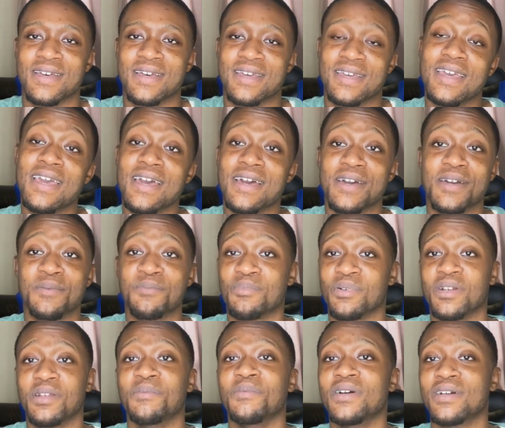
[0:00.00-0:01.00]
yeah,
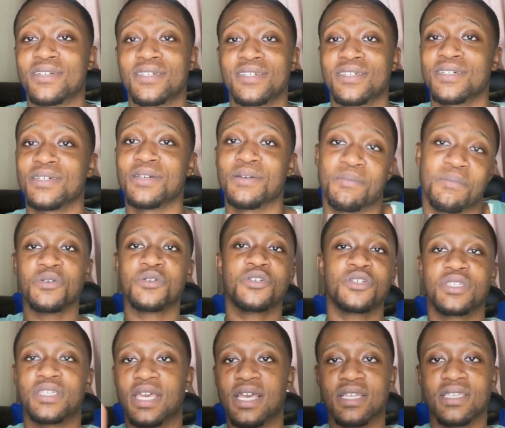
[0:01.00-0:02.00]
pretty much.
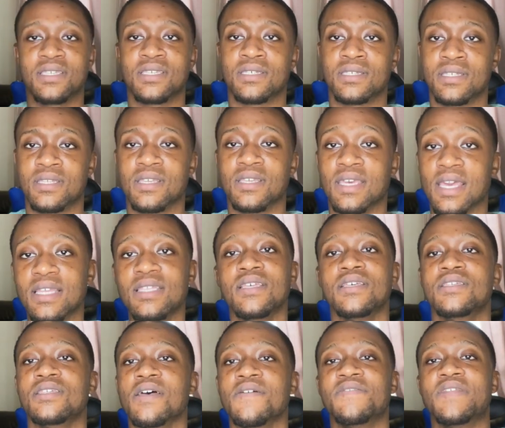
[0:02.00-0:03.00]
Just get to, get the
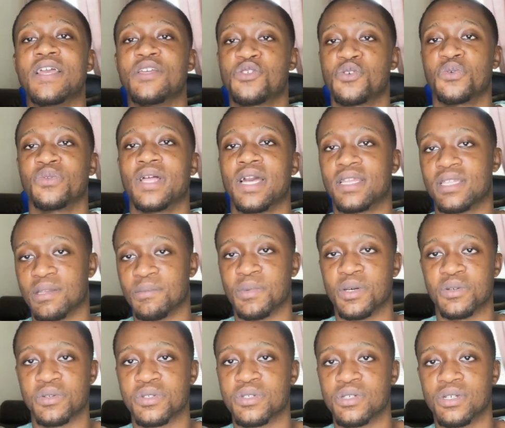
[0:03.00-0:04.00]
stuff that you like the
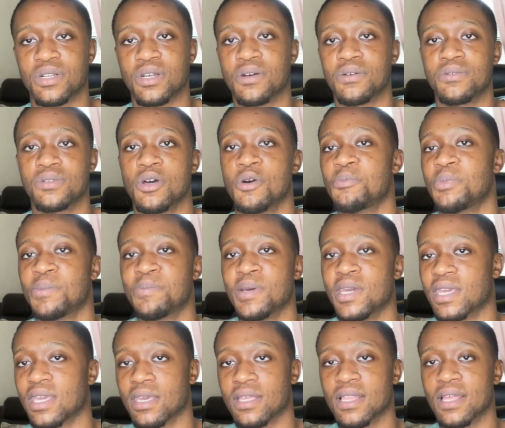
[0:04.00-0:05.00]
most, you know? Don't be
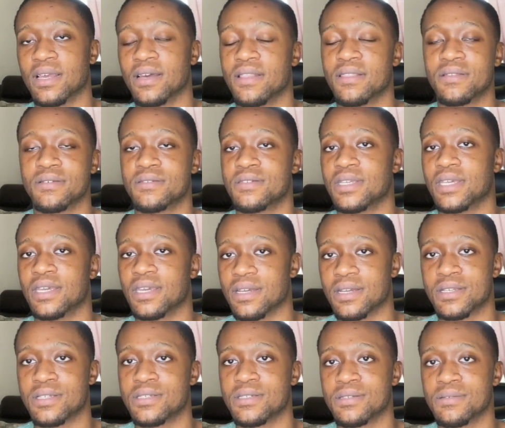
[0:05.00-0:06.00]
picky like other
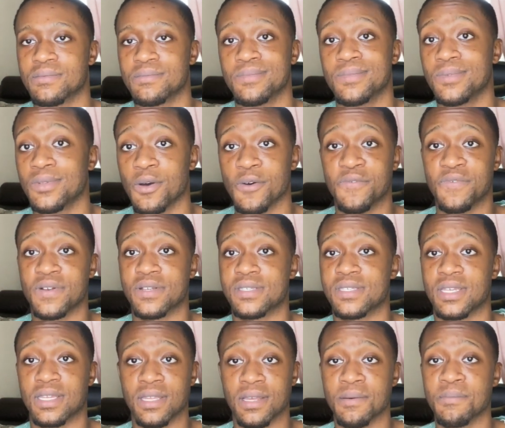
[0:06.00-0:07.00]
sneakerheads. No offense
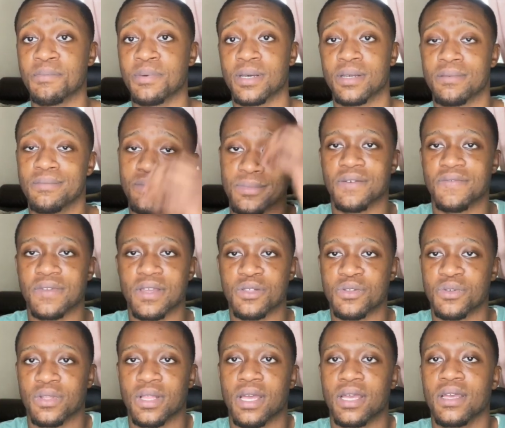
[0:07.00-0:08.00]
to them, but that
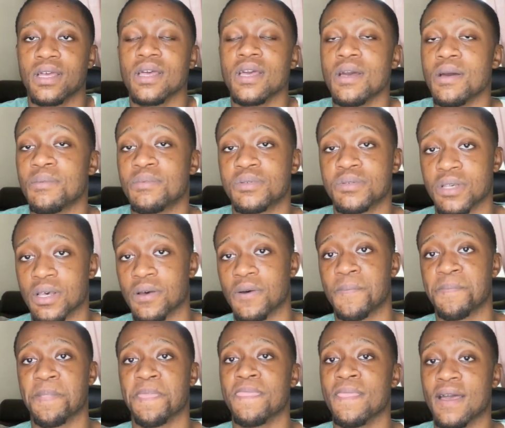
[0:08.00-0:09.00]
you like. So,
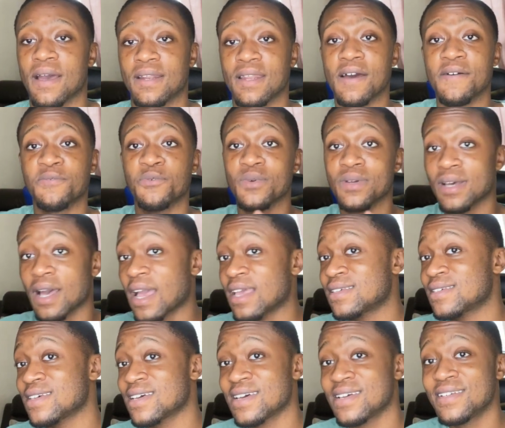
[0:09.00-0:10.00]
enough with I
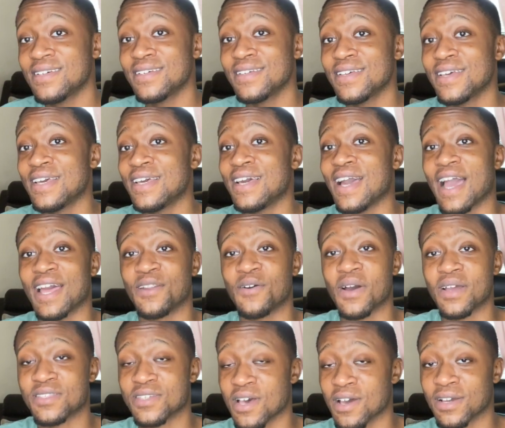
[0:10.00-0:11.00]
said. I know
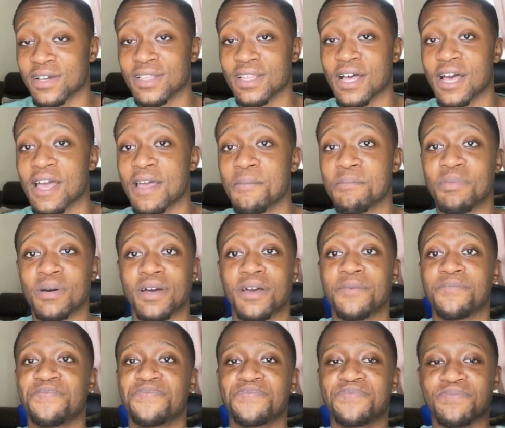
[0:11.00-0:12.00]
I talk a lot, but
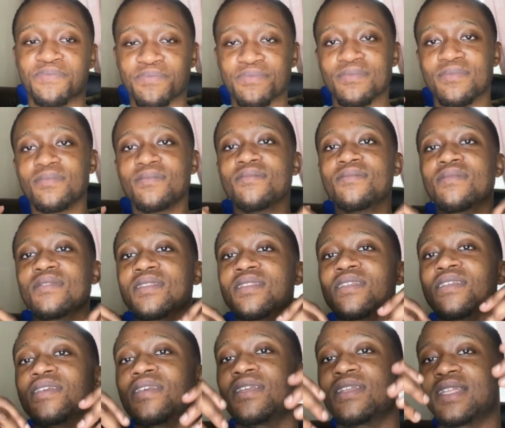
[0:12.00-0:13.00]

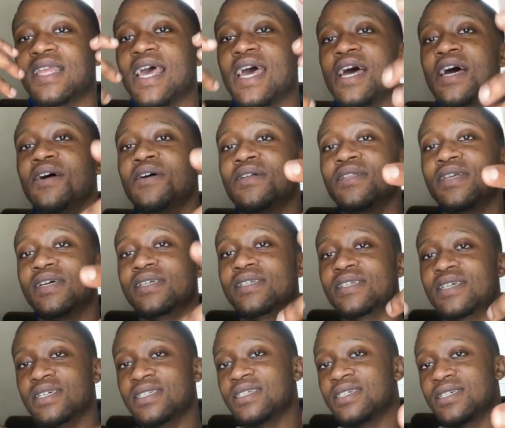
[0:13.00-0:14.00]
now let's
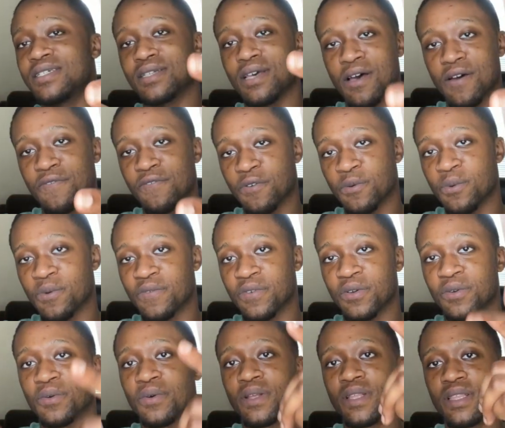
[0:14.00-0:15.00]
get to this on-foot
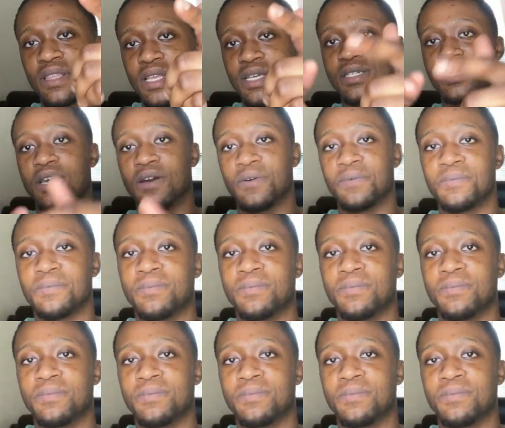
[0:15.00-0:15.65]
review. Let's go.